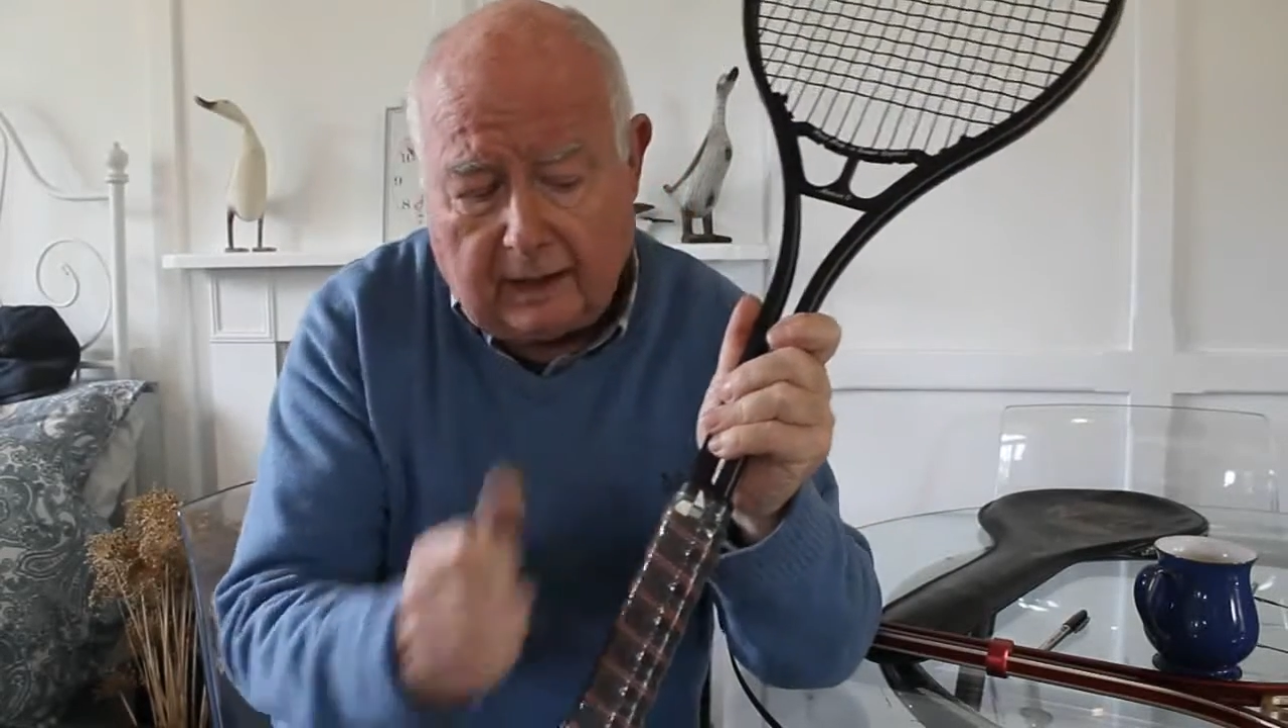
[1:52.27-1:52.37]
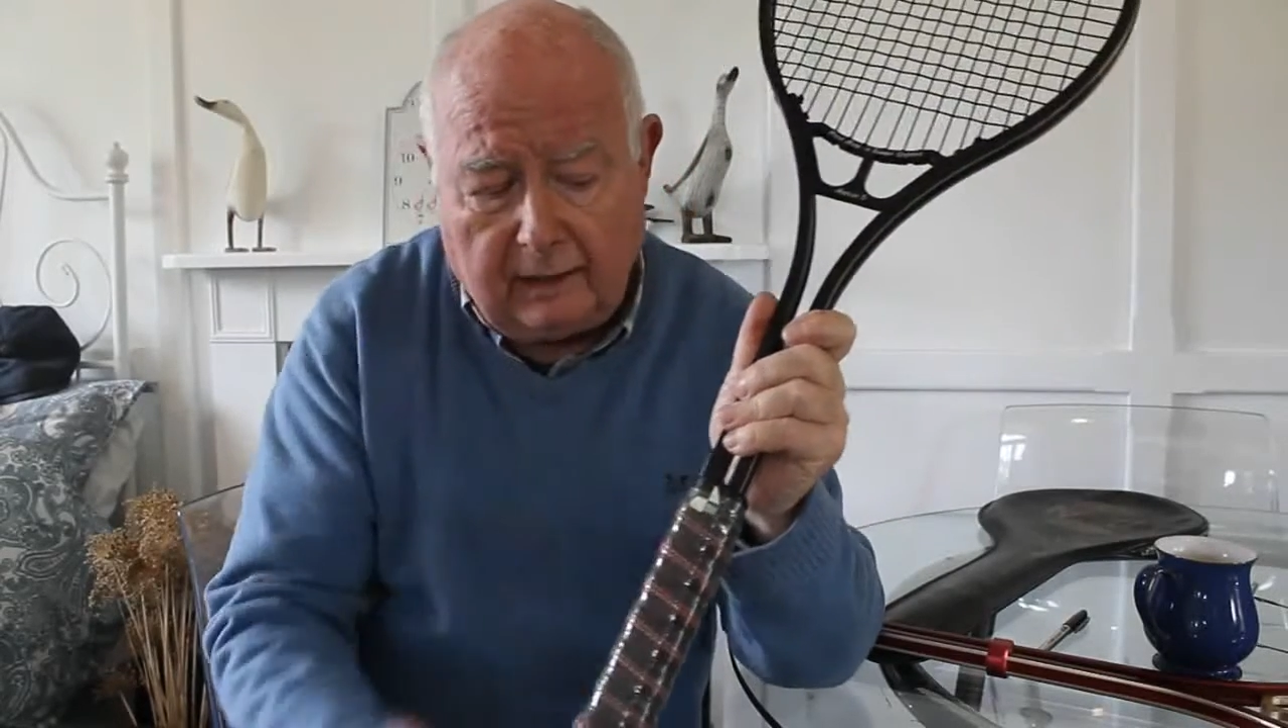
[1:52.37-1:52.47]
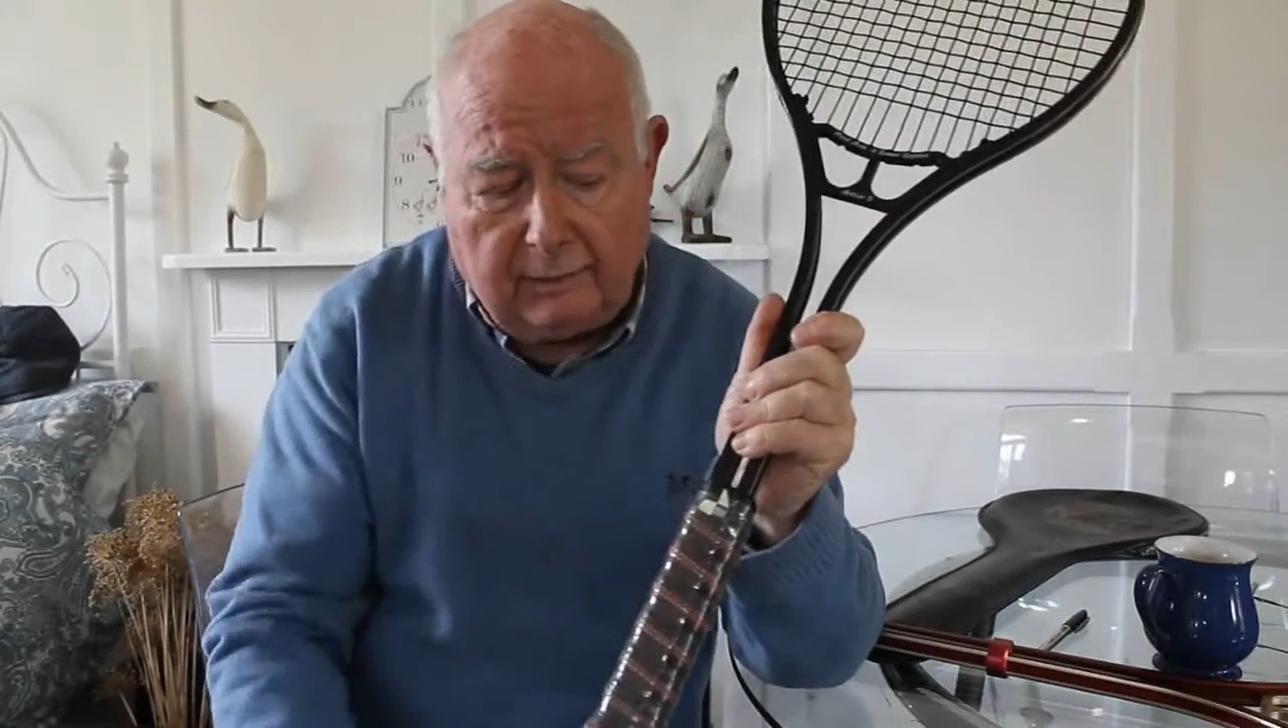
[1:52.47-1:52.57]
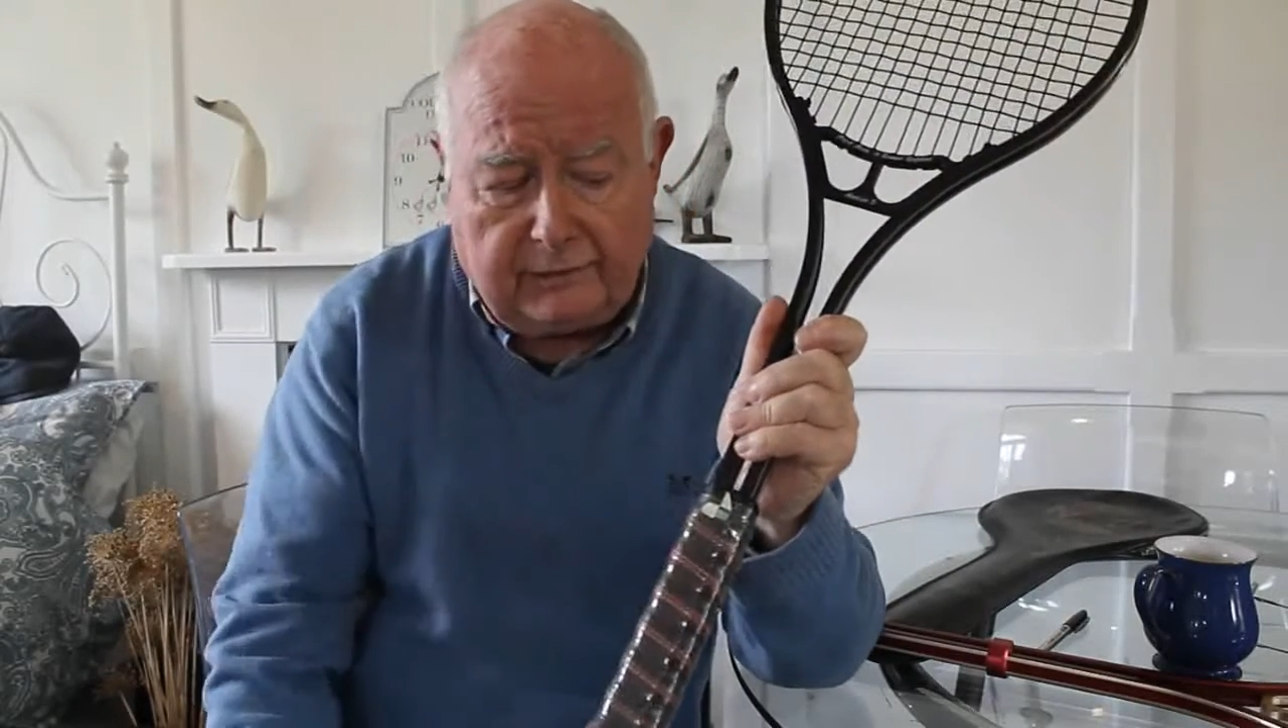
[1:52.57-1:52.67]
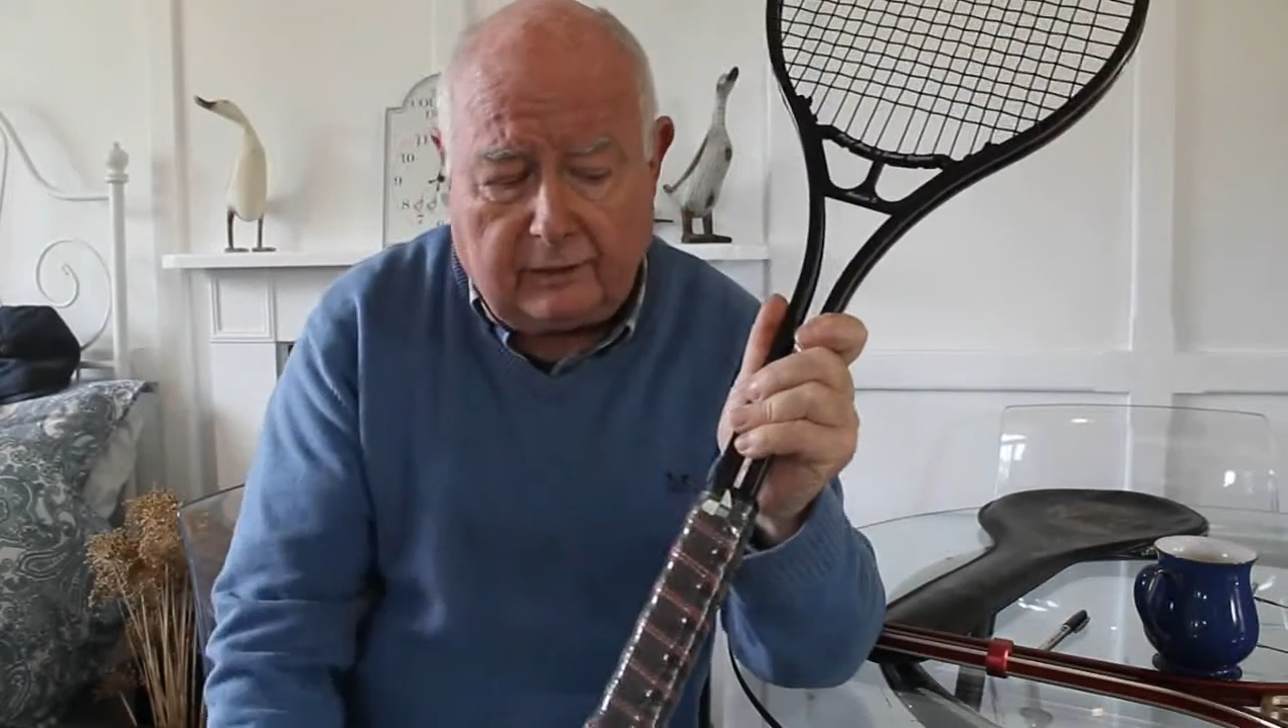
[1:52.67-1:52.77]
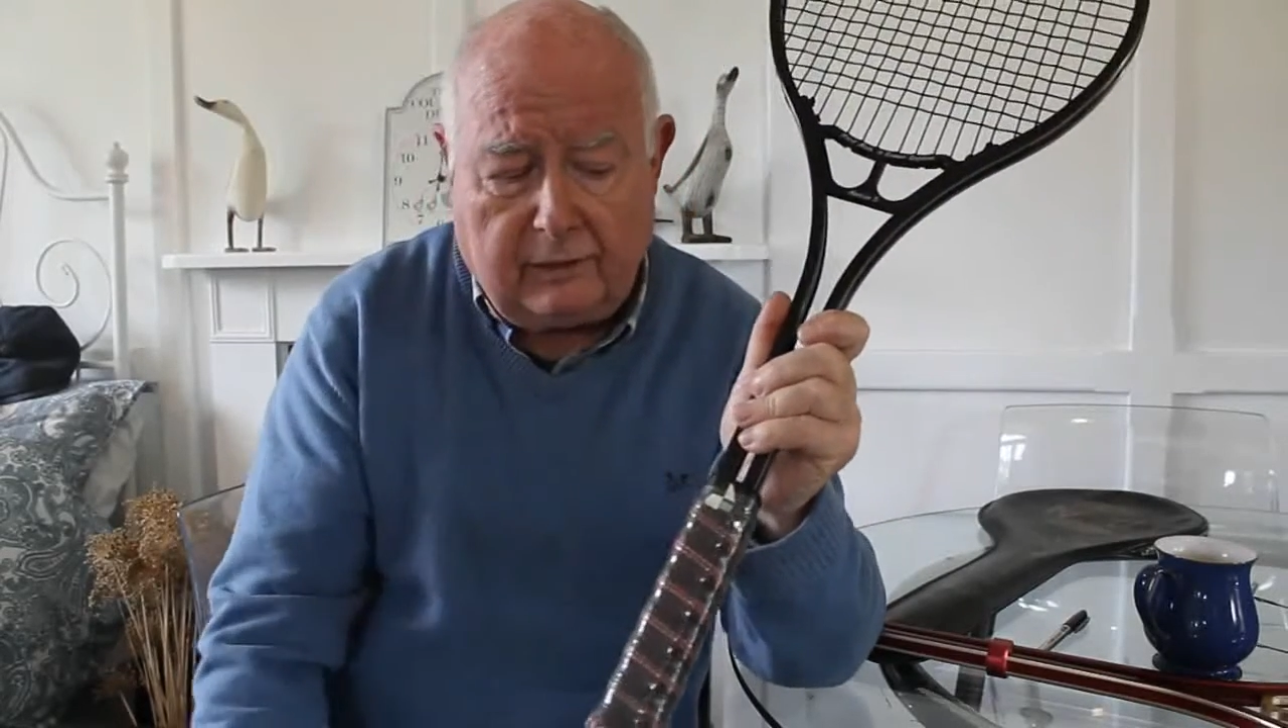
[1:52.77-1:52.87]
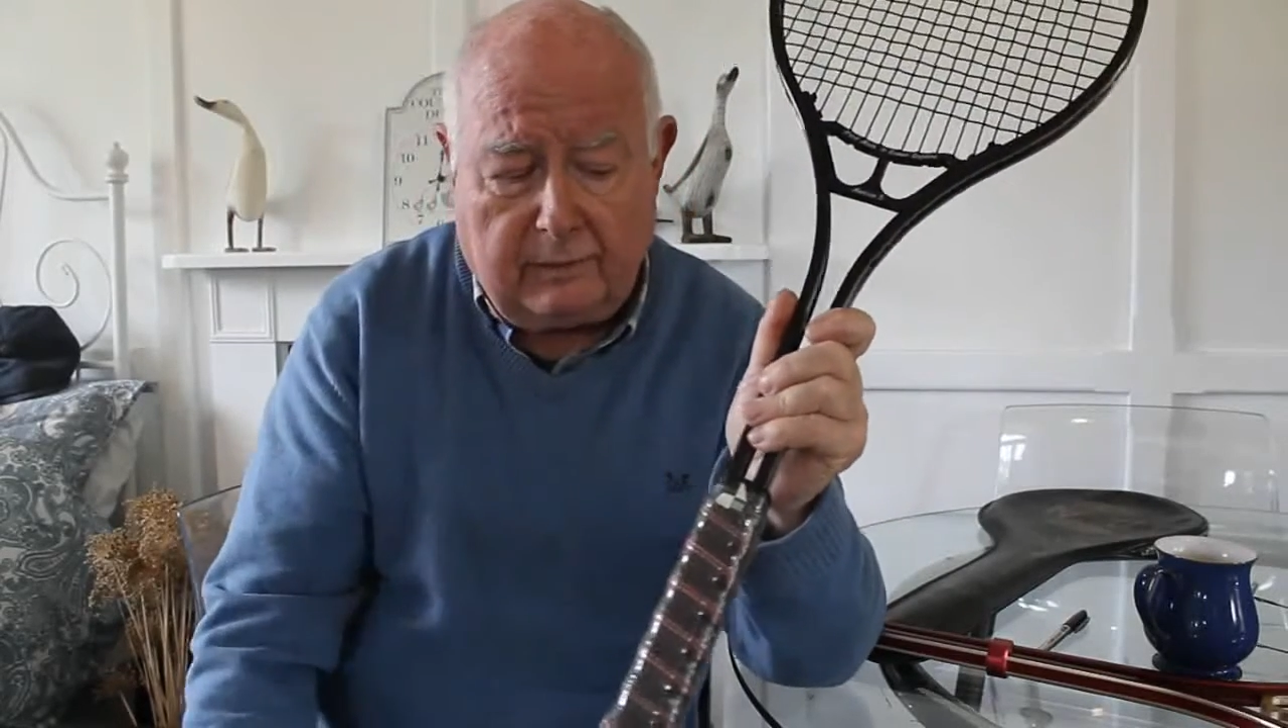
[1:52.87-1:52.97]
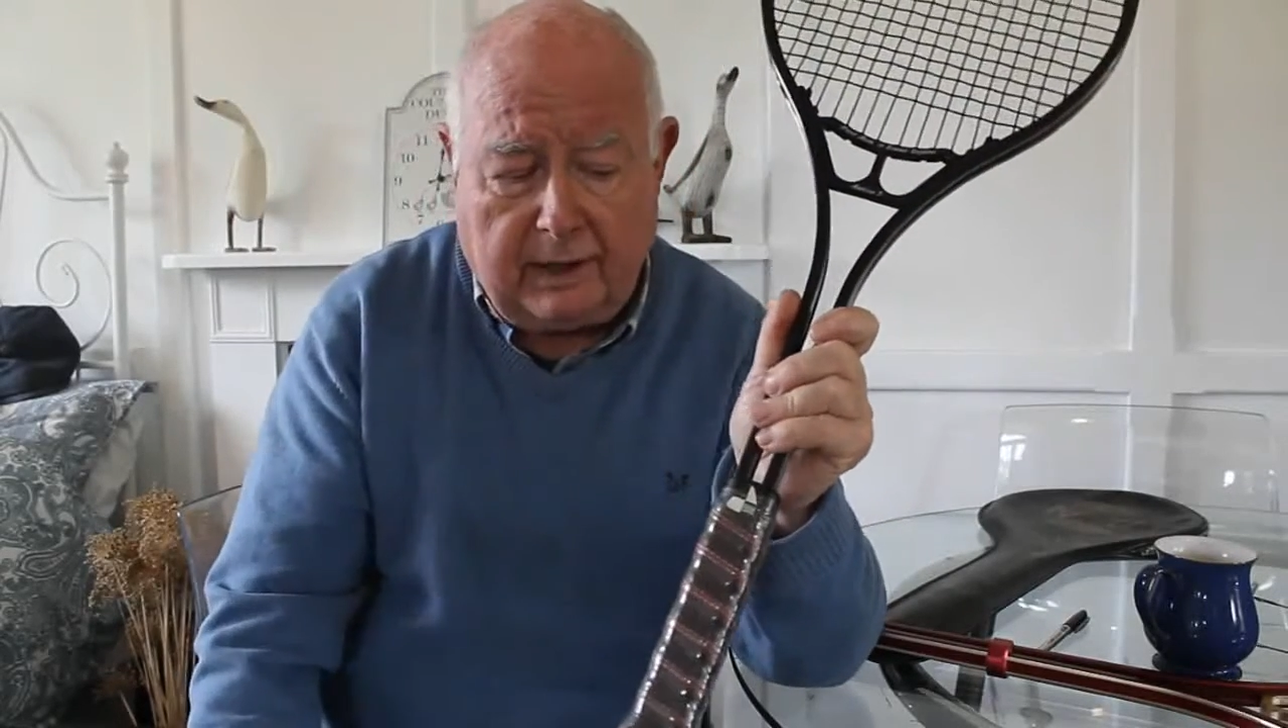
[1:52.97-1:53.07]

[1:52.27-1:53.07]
I was honoured